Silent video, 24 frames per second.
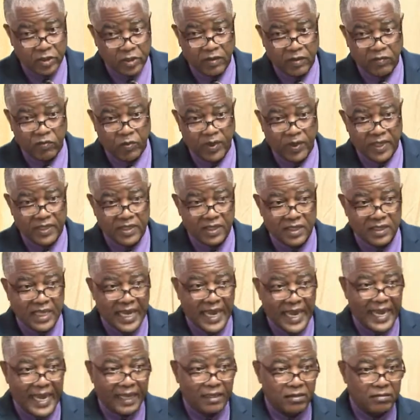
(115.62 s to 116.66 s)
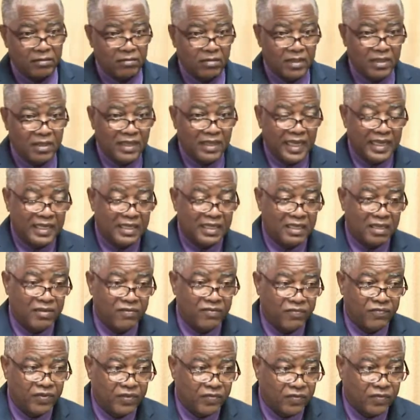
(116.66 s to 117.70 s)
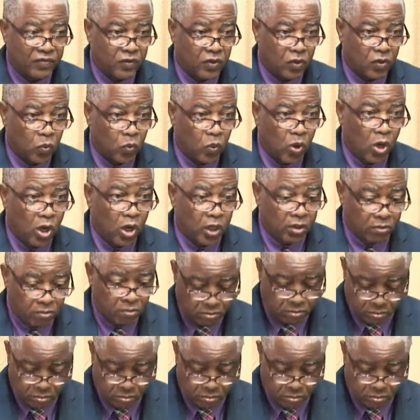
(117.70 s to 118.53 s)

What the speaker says: of Wages Act in 1951.